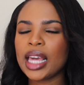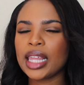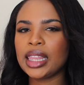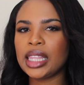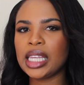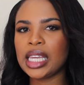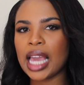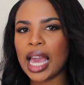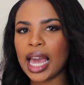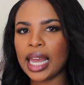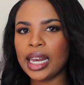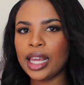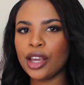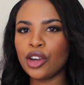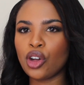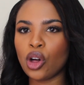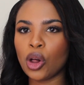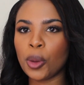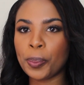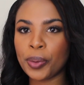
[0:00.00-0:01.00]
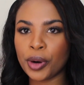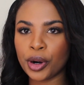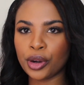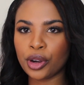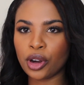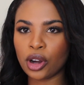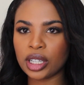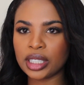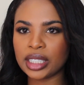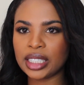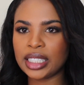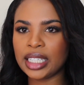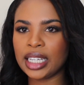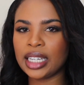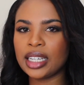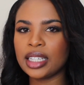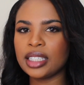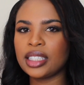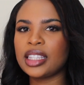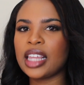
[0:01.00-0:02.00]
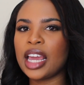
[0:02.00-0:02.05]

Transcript: the LA Gold Pro concealers,